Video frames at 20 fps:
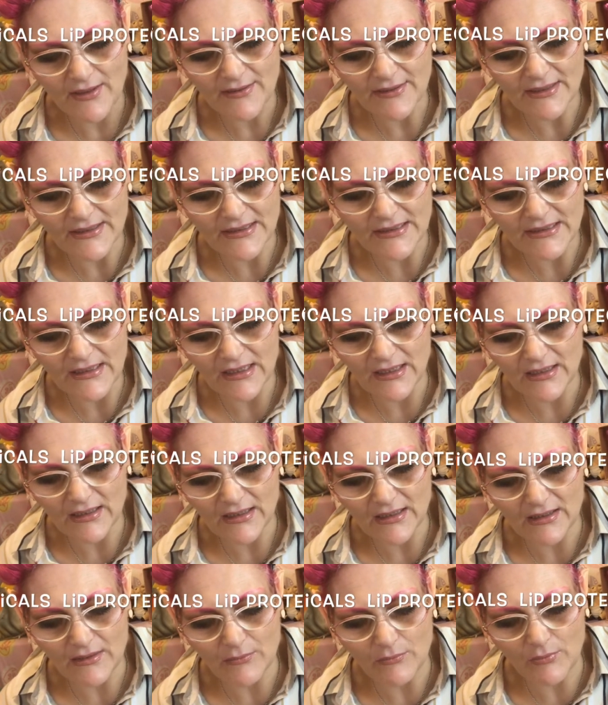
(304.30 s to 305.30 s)
the stick
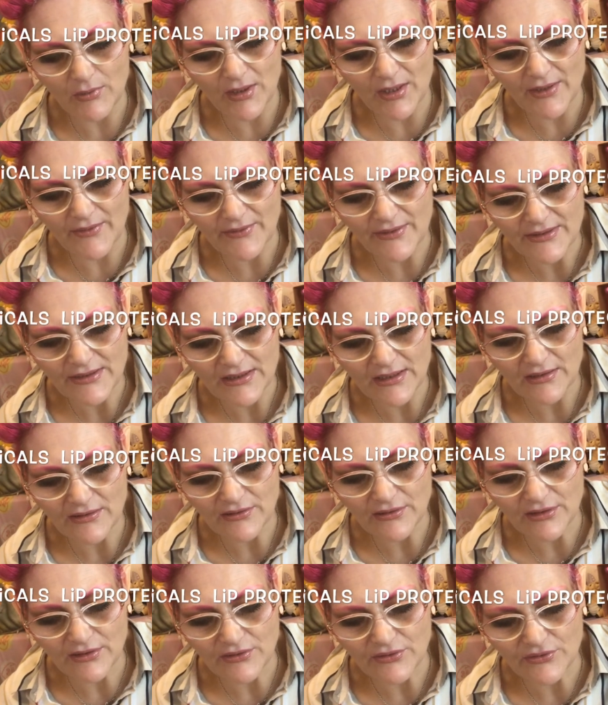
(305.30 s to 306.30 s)
it where the
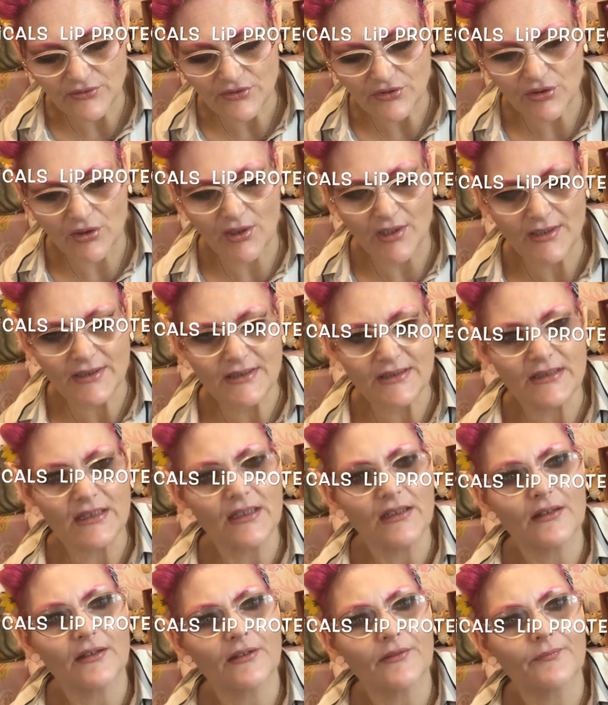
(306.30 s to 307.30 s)
sun doesn't shine
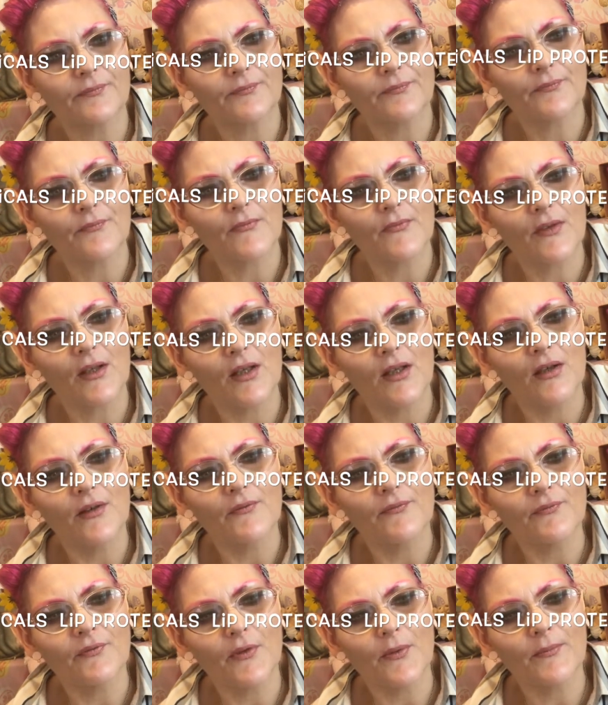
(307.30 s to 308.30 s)
stick.
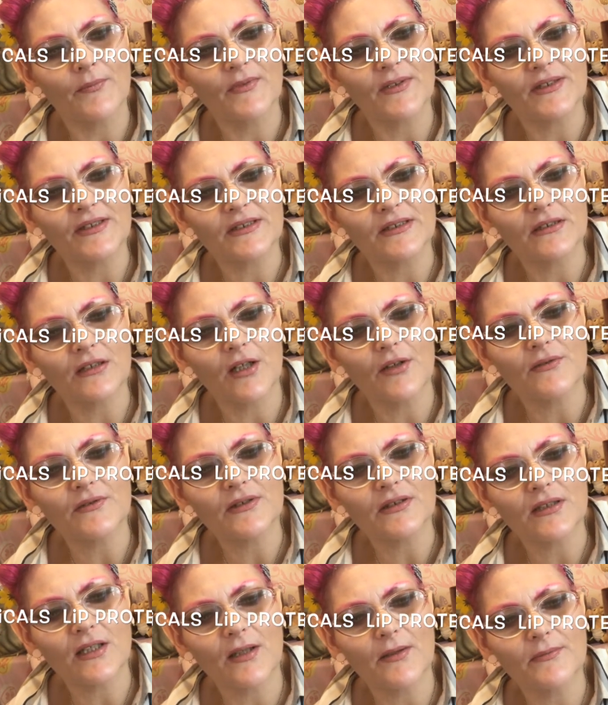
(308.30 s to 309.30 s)
From the snow
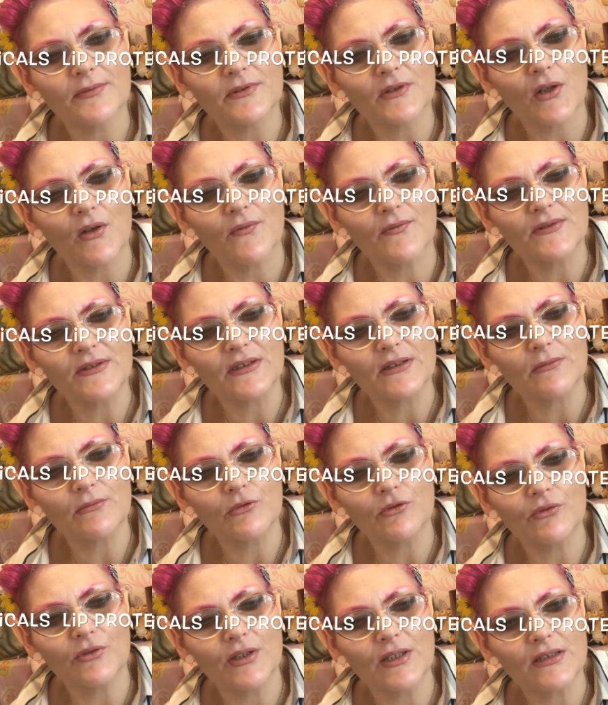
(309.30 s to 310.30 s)
slopes of St
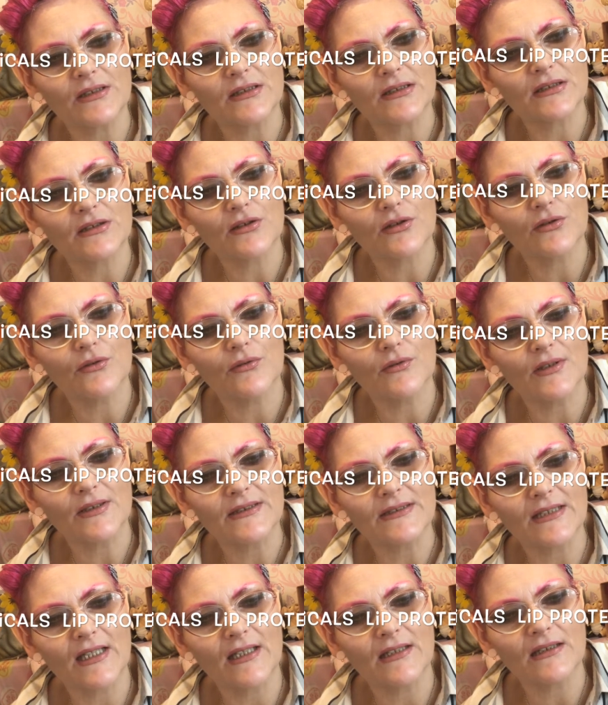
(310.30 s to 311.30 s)
Moritz to the
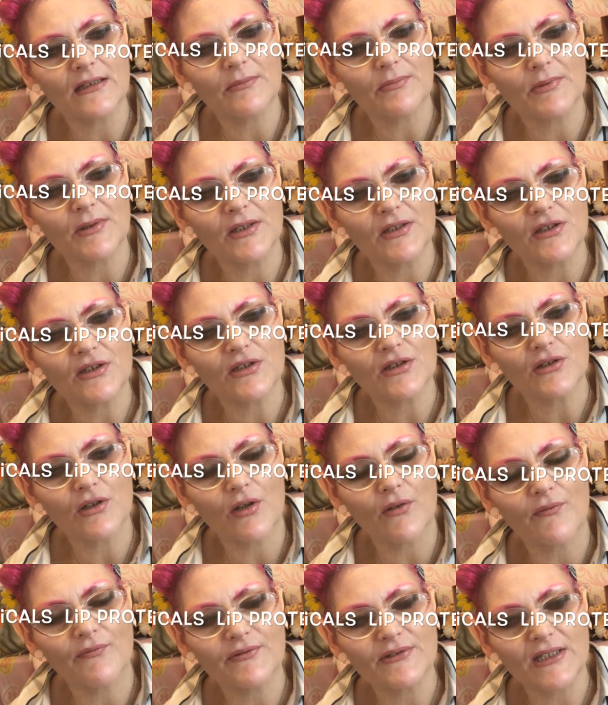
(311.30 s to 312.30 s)
sandy beaches
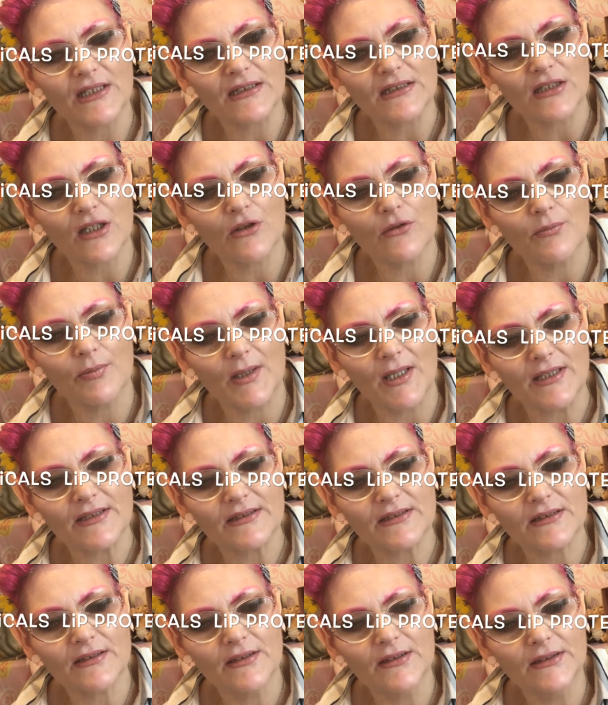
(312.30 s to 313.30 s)
of St
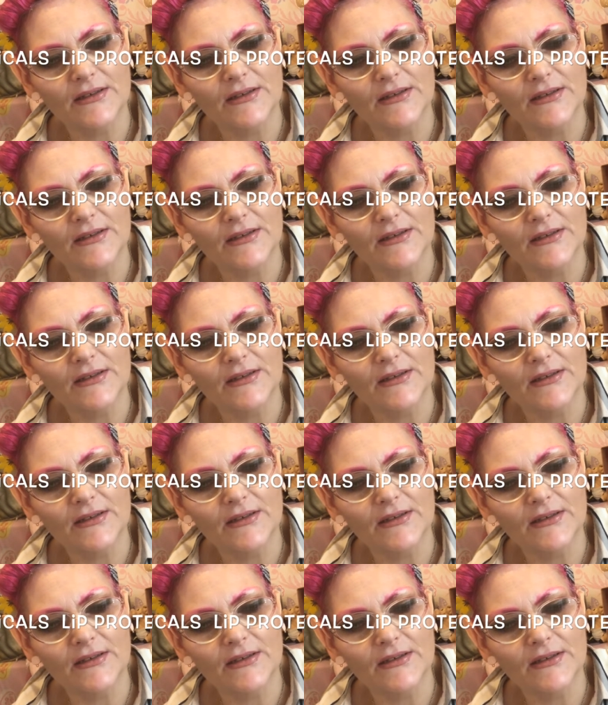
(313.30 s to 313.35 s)
Topaz,